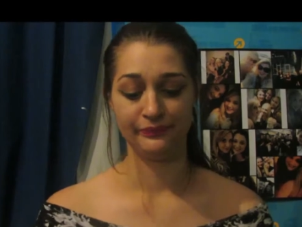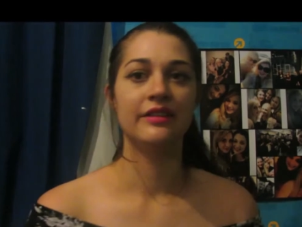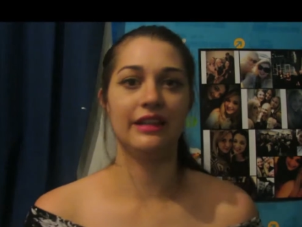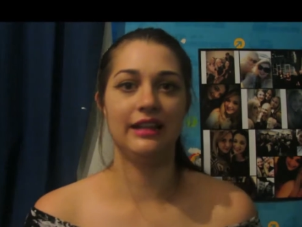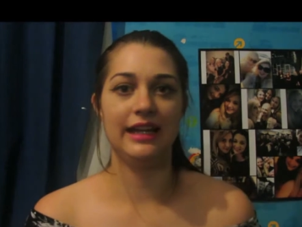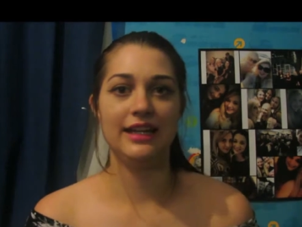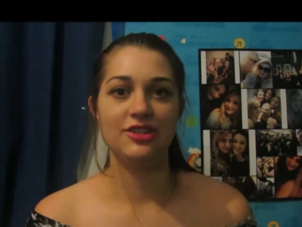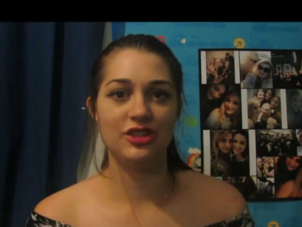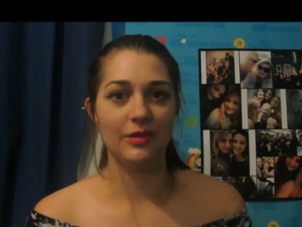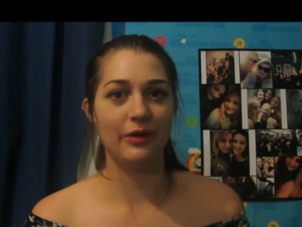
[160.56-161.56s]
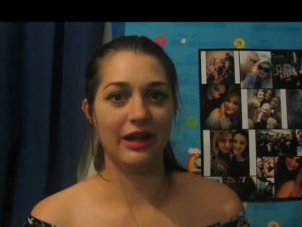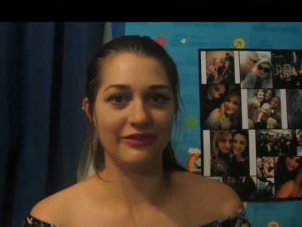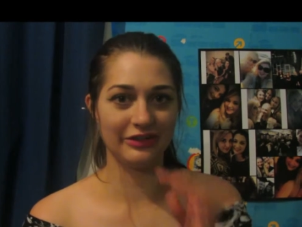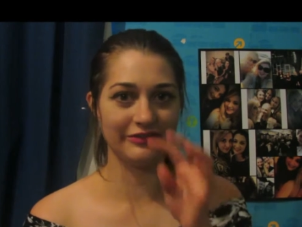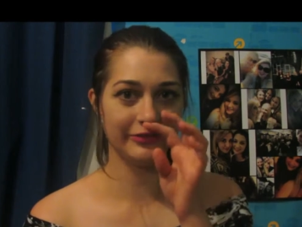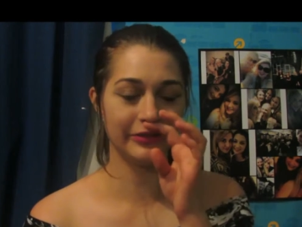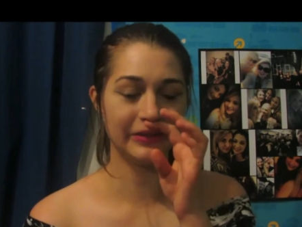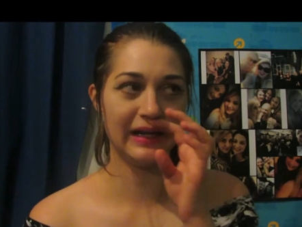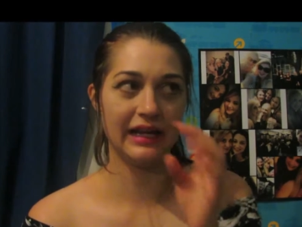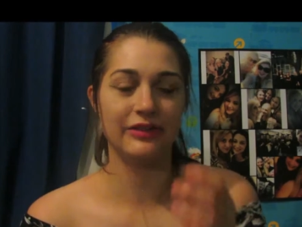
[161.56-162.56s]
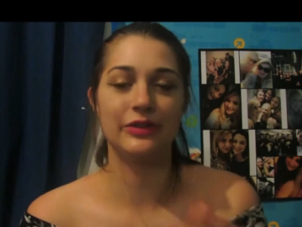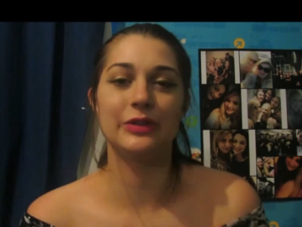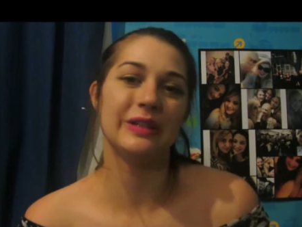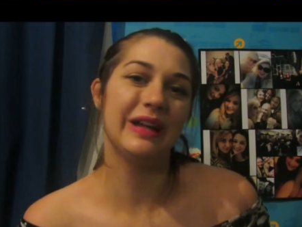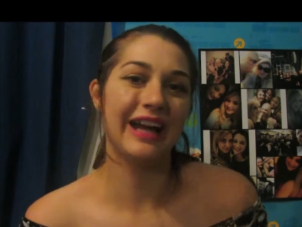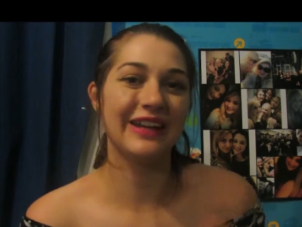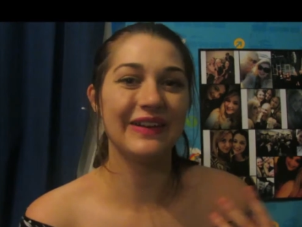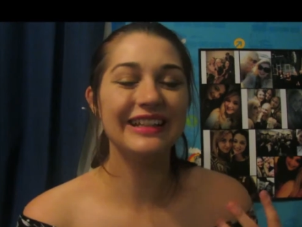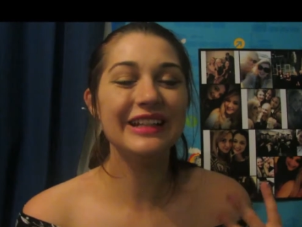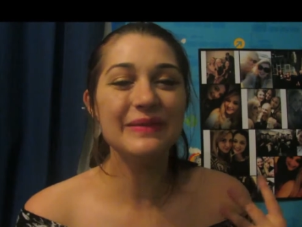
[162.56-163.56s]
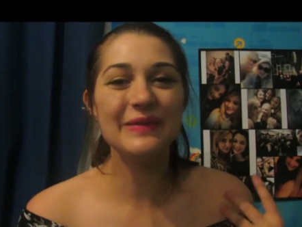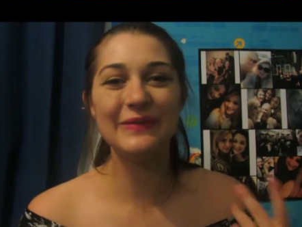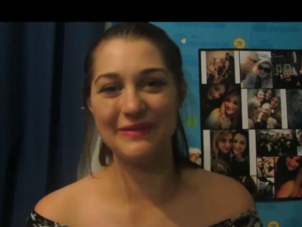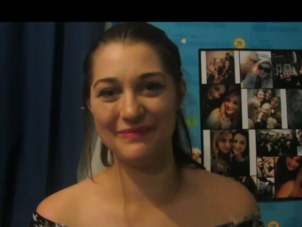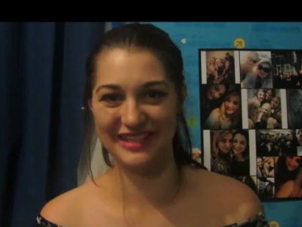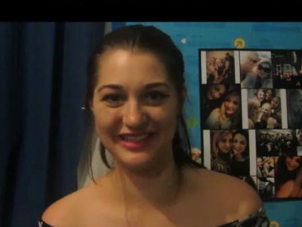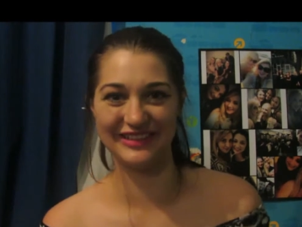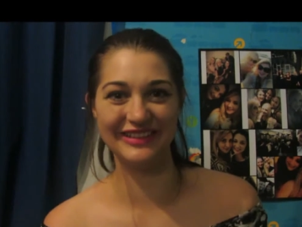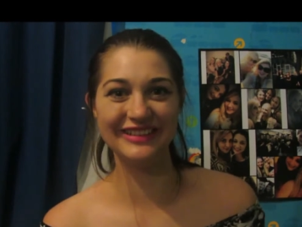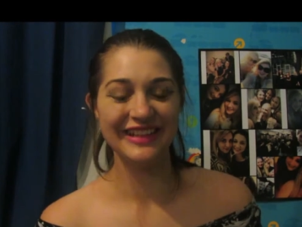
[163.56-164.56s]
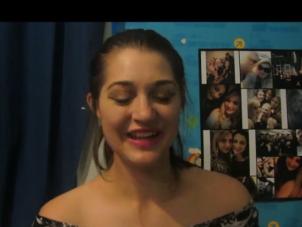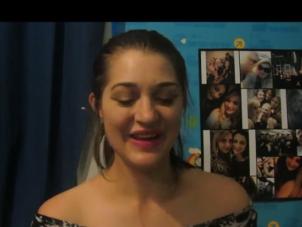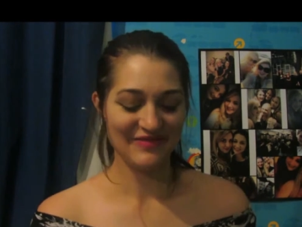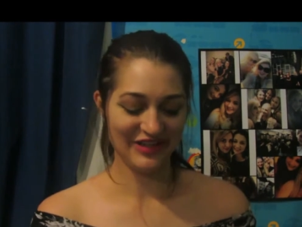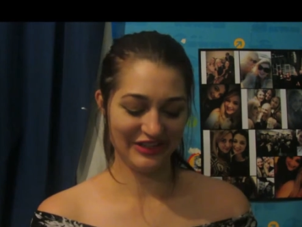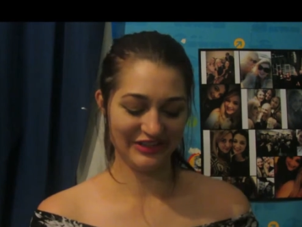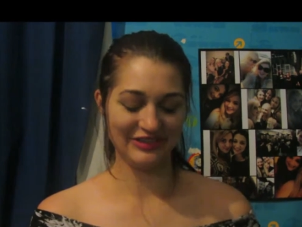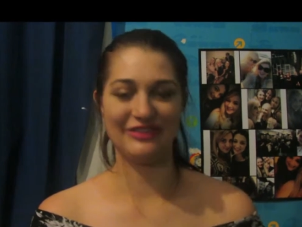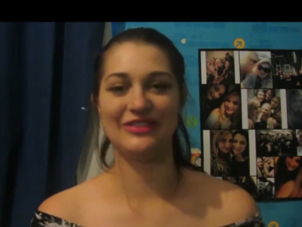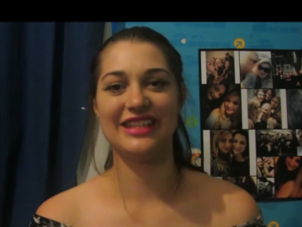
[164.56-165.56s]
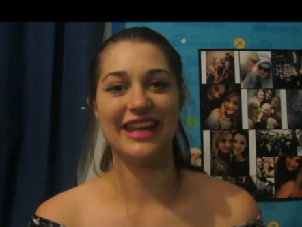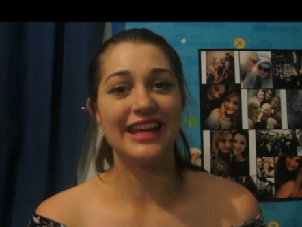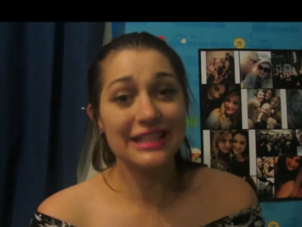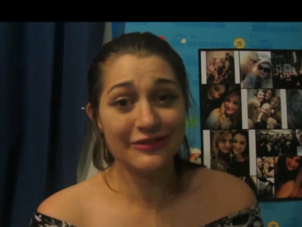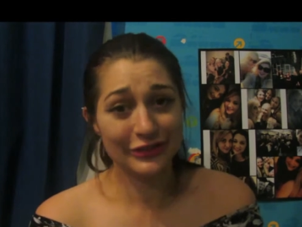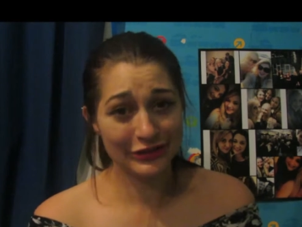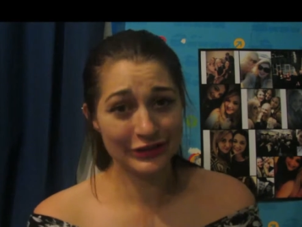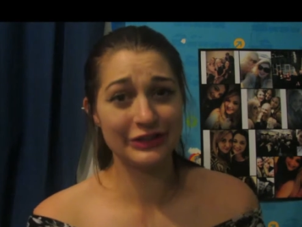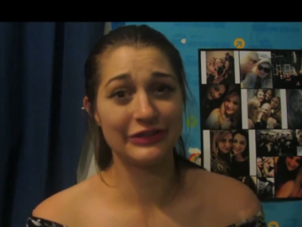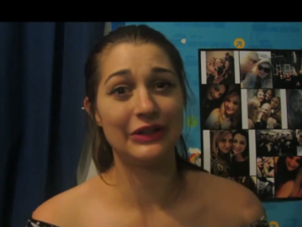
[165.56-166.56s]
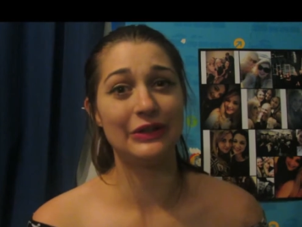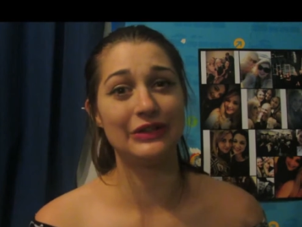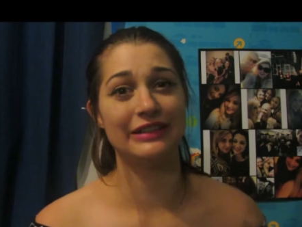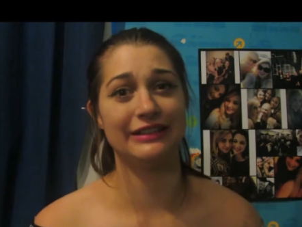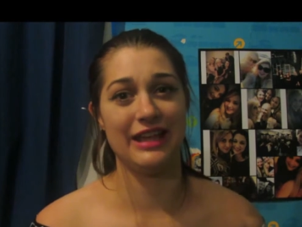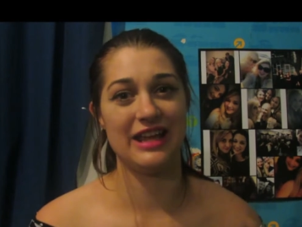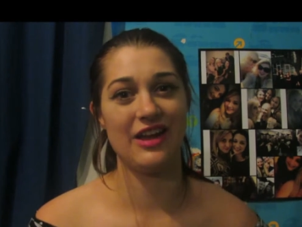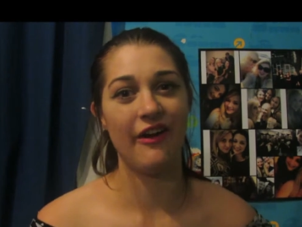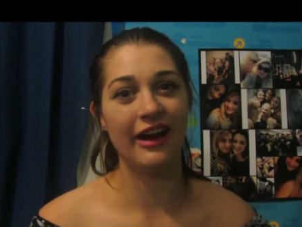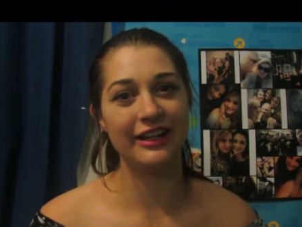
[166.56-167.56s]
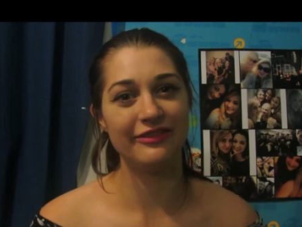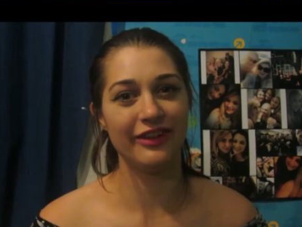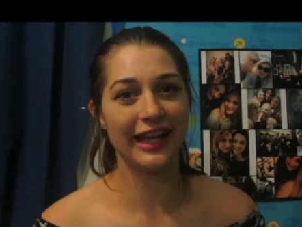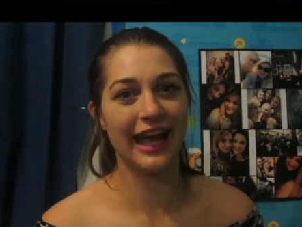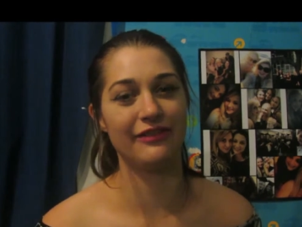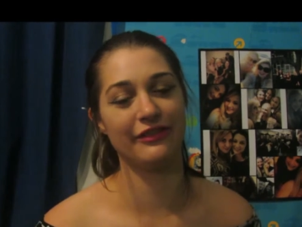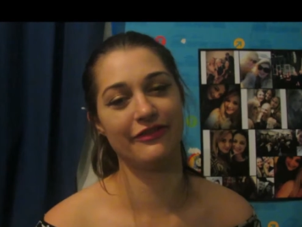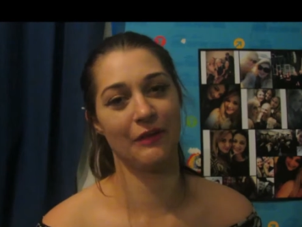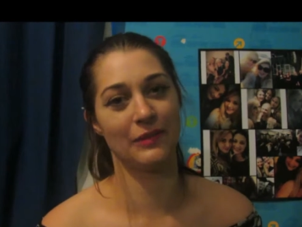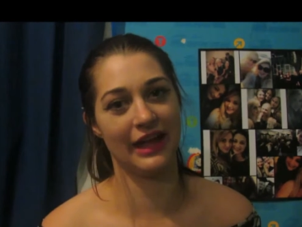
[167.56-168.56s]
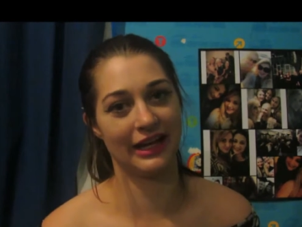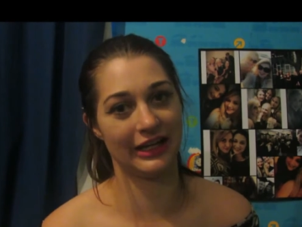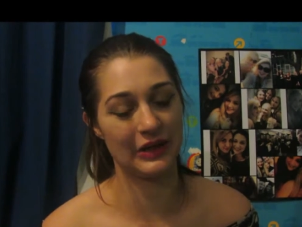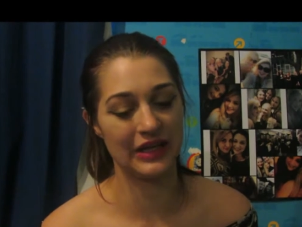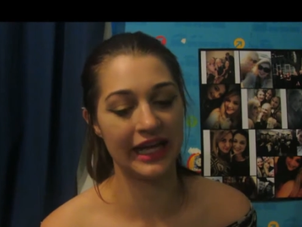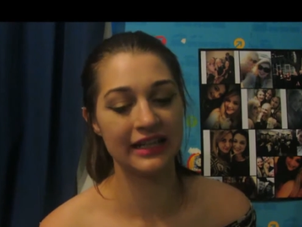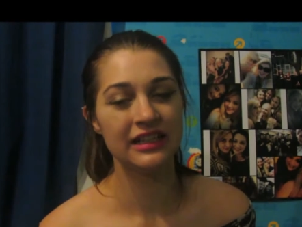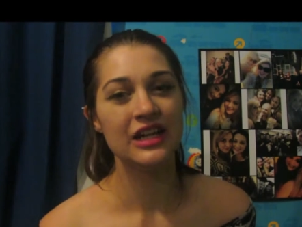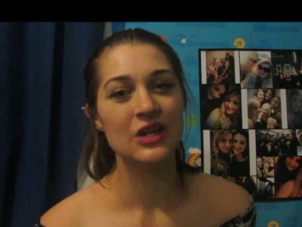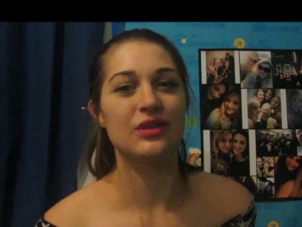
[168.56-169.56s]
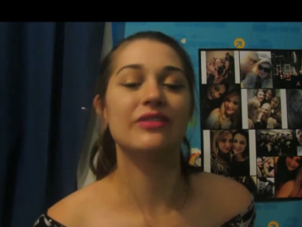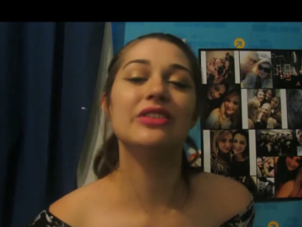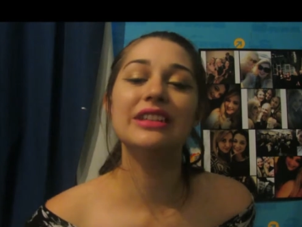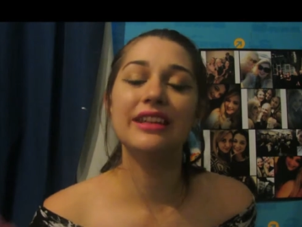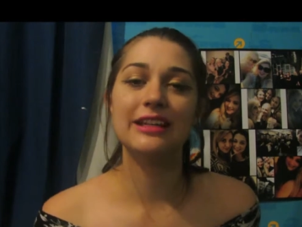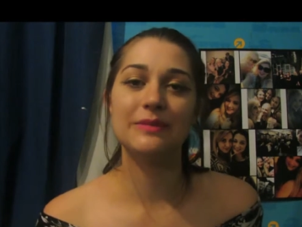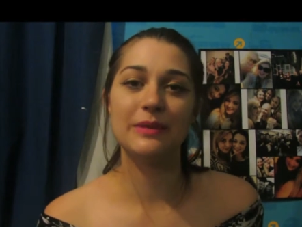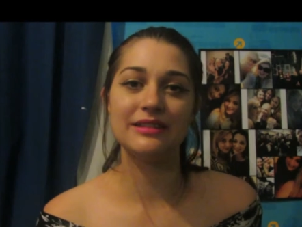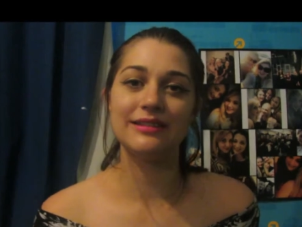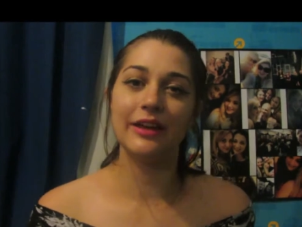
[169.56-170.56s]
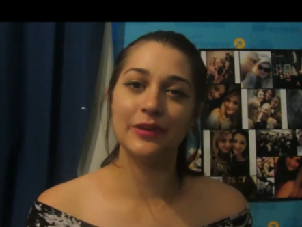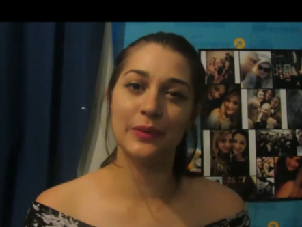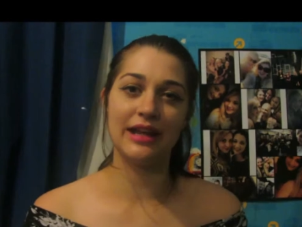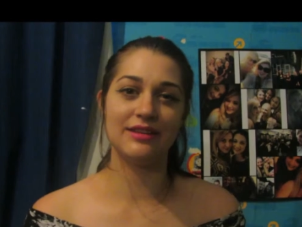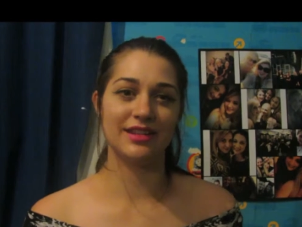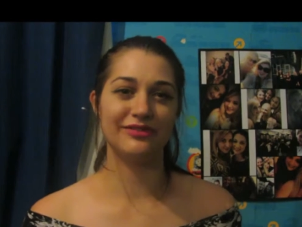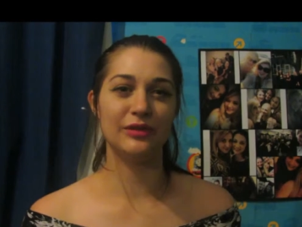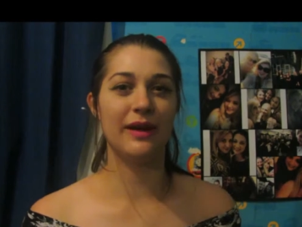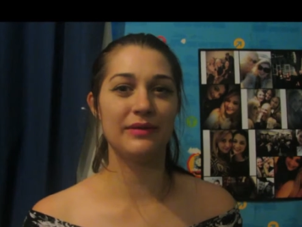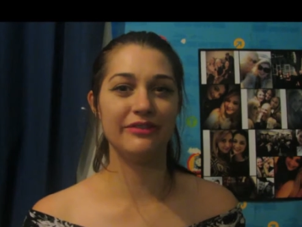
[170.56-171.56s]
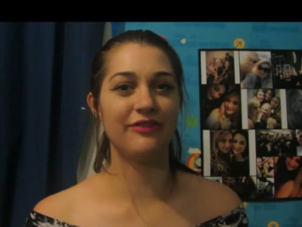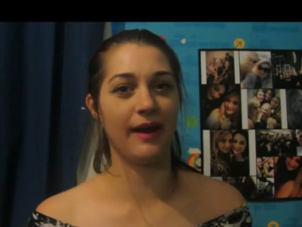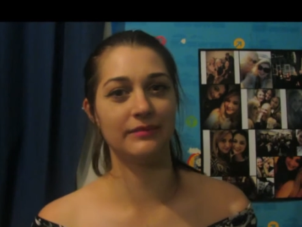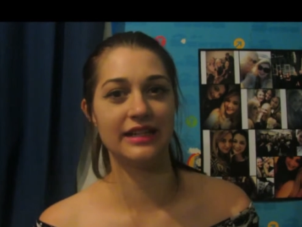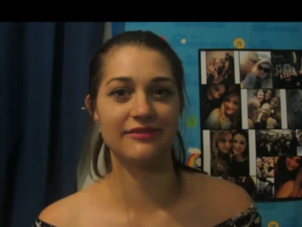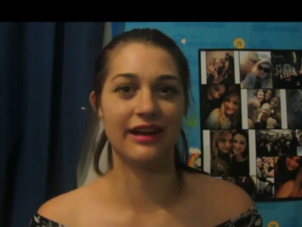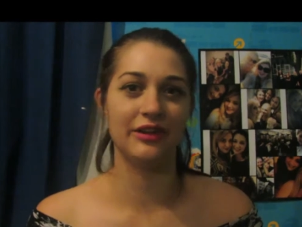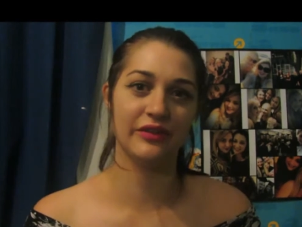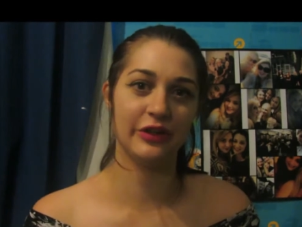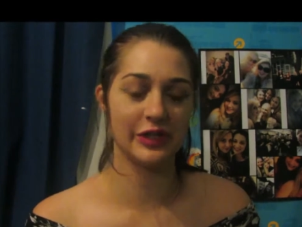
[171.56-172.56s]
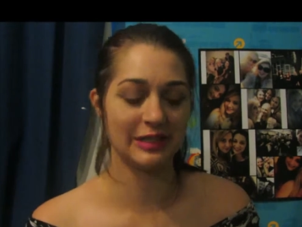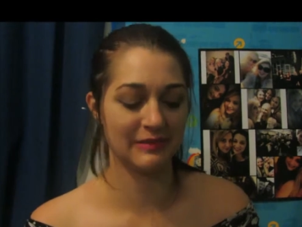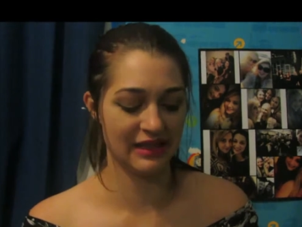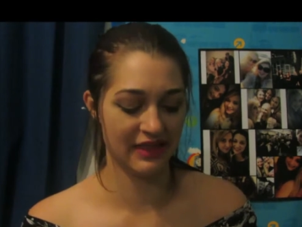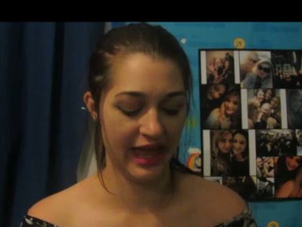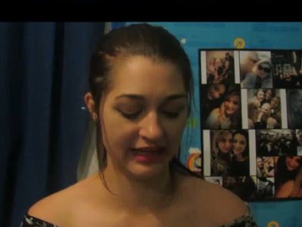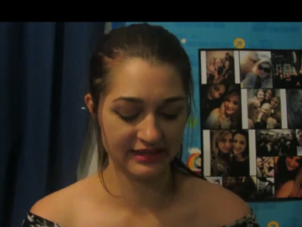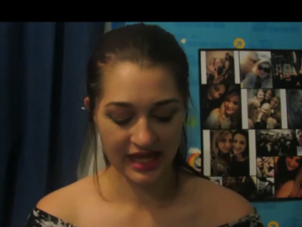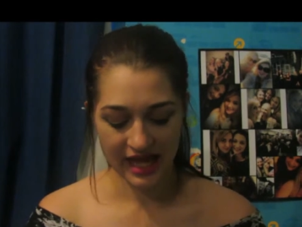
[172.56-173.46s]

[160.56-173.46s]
The last jumper I've gone for, I thought I'd go a little bit whimsical because obviously it is for a 2-year-old and they kind of like having fun with their clothing. So I've got the nice pieces out of the way, the stuff you'd wear when the family's round over Christmas and things.